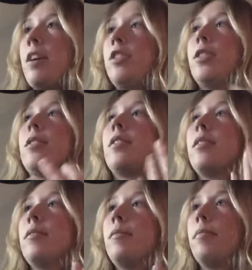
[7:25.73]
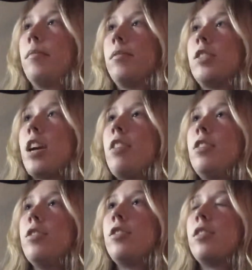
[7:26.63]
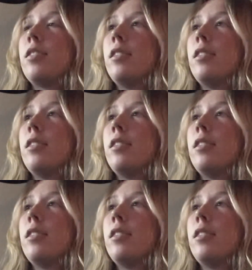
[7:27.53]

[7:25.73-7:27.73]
just challenged